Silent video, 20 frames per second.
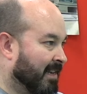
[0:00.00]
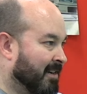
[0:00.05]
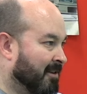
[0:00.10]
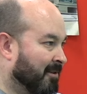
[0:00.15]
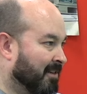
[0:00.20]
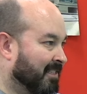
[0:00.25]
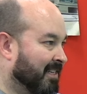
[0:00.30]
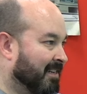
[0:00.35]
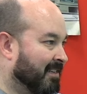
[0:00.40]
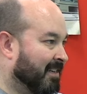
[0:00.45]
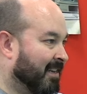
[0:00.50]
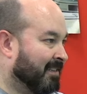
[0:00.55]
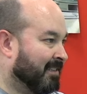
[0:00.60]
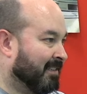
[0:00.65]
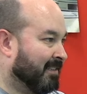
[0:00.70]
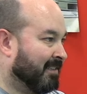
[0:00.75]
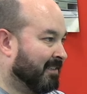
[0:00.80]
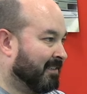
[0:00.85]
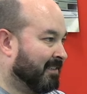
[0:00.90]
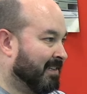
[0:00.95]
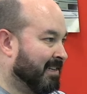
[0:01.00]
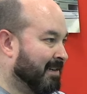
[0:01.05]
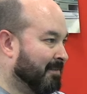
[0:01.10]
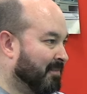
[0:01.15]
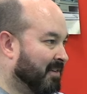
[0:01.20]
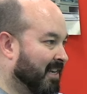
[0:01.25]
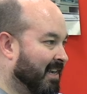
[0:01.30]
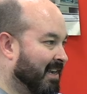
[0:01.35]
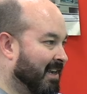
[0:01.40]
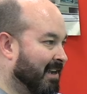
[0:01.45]
I noticed it doesn't
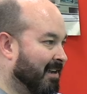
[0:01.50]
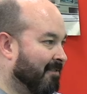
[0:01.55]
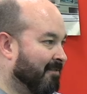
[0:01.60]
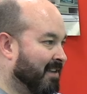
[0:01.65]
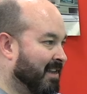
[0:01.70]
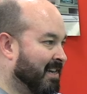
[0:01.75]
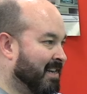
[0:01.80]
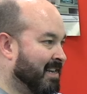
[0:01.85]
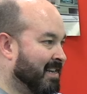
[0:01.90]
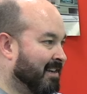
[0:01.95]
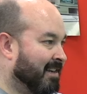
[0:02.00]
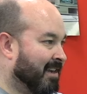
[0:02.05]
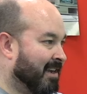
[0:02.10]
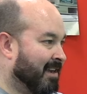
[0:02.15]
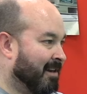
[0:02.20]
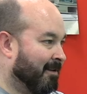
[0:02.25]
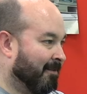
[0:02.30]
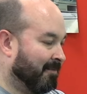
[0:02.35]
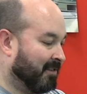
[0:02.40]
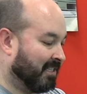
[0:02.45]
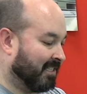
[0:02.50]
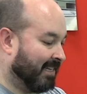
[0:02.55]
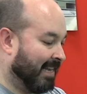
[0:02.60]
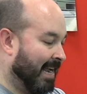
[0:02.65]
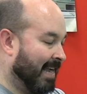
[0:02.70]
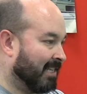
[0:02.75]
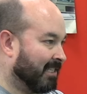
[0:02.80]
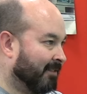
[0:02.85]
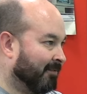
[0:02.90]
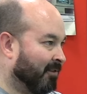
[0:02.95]
seem to have any kind of
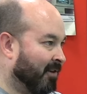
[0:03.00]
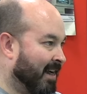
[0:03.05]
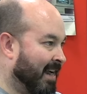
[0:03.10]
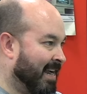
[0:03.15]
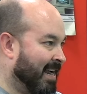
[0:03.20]
stats for